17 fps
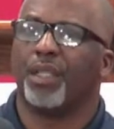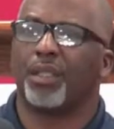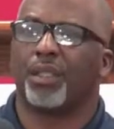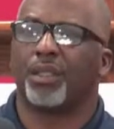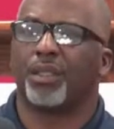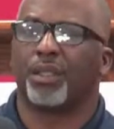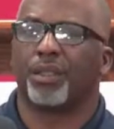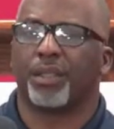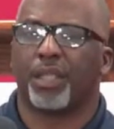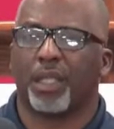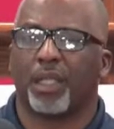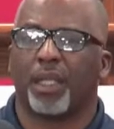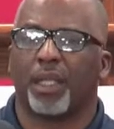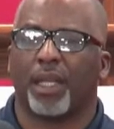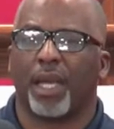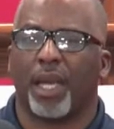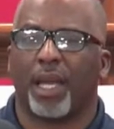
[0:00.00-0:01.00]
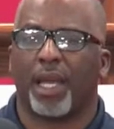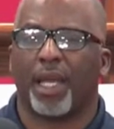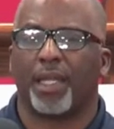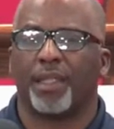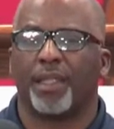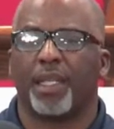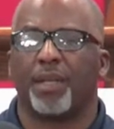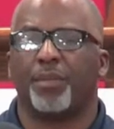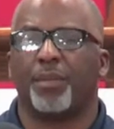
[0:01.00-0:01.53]
to tell a lie
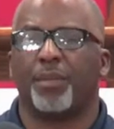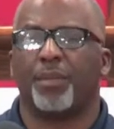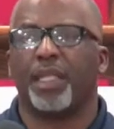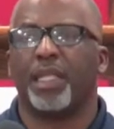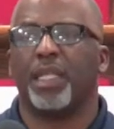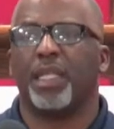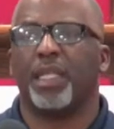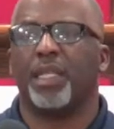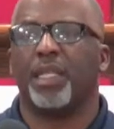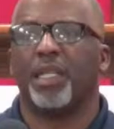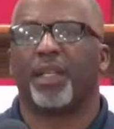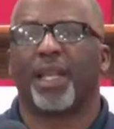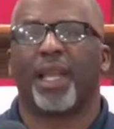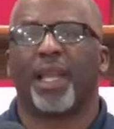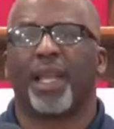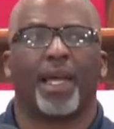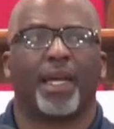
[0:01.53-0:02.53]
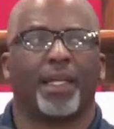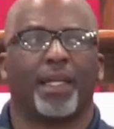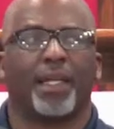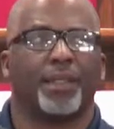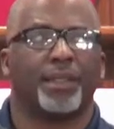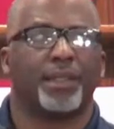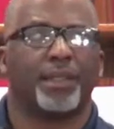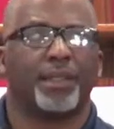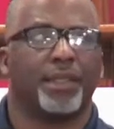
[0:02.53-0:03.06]
and then believe a lie.
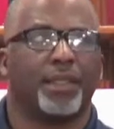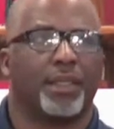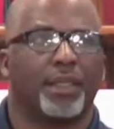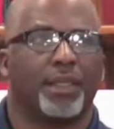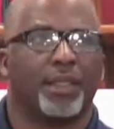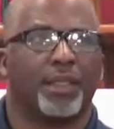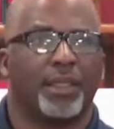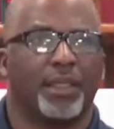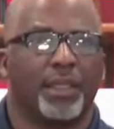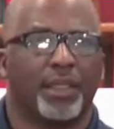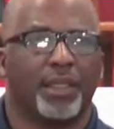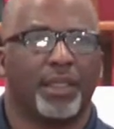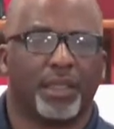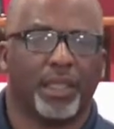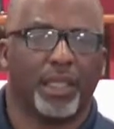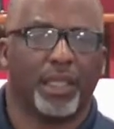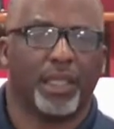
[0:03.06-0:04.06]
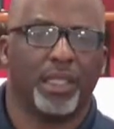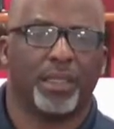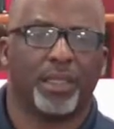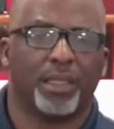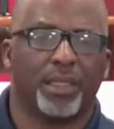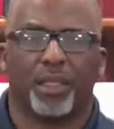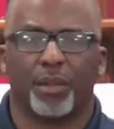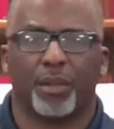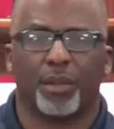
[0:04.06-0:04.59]
It's easy
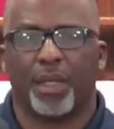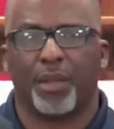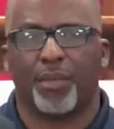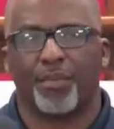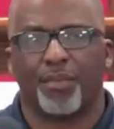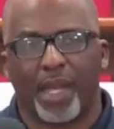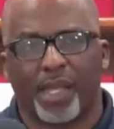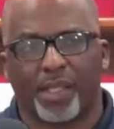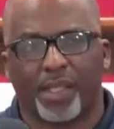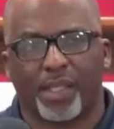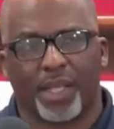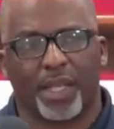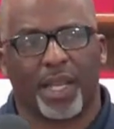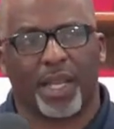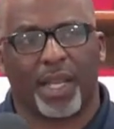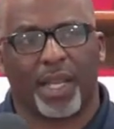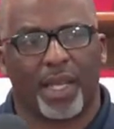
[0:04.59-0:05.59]
to imagine a lie,